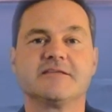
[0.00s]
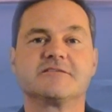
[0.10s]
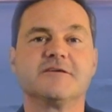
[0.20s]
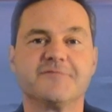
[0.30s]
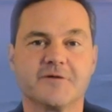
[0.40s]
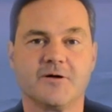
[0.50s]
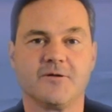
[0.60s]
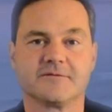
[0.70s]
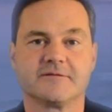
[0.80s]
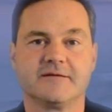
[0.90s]
it's difficult,
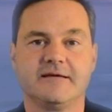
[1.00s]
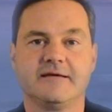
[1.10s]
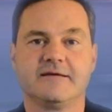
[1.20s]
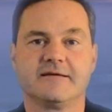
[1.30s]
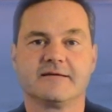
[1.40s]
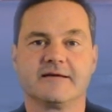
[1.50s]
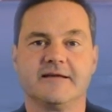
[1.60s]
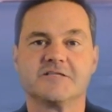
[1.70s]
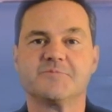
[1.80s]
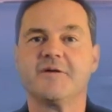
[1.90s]
and
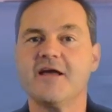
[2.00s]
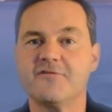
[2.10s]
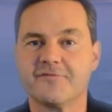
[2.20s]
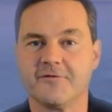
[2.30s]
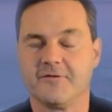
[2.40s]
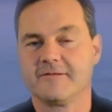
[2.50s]
it's painful,